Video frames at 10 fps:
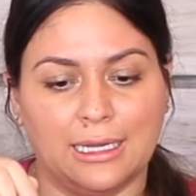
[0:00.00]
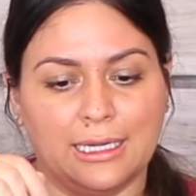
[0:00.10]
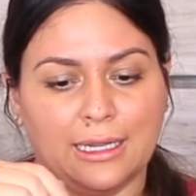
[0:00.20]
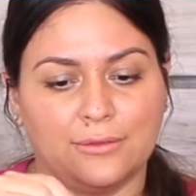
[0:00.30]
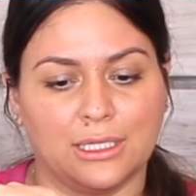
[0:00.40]
I
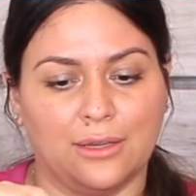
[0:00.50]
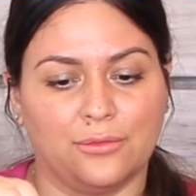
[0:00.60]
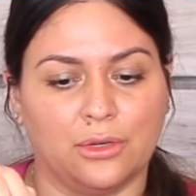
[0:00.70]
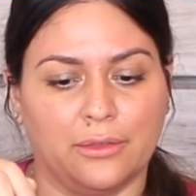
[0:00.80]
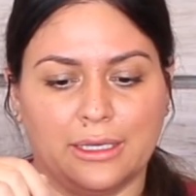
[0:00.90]
didn't have time
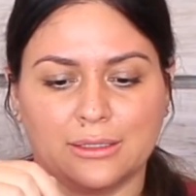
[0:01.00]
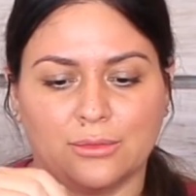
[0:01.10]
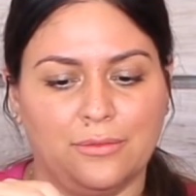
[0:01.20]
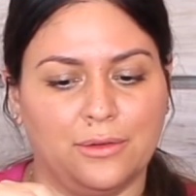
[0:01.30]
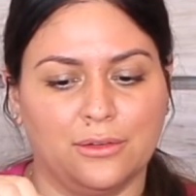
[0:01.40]
for all that,
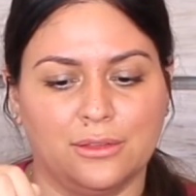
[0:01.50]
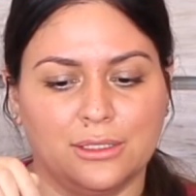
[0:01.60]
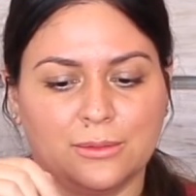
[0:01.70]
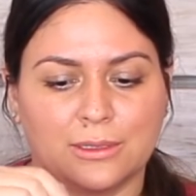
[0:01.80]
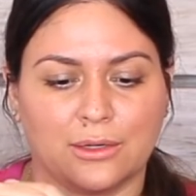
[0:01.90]
so I figured
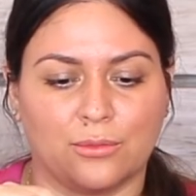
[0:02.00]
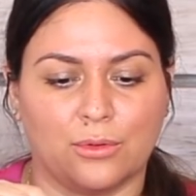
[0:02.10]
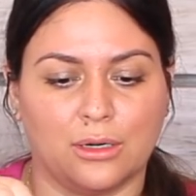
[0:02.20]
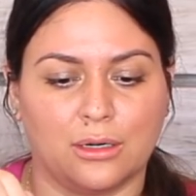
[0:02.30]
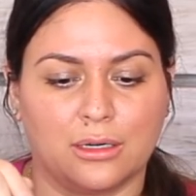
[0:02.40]
this was gonna
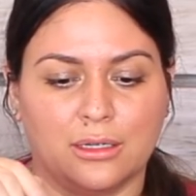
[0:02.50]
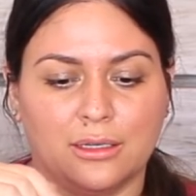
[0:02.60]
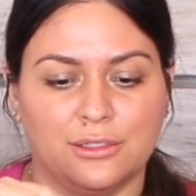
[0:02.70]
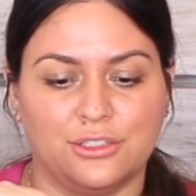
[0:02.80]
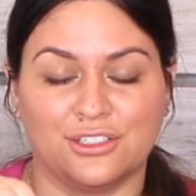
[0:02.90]
work
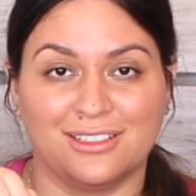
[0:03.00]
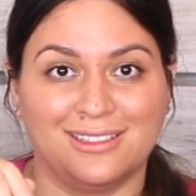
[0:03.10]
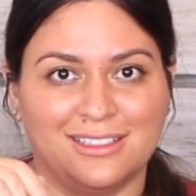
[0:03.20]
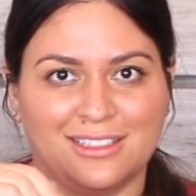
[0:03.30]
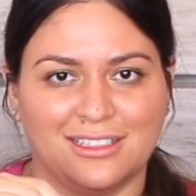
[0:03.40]
just as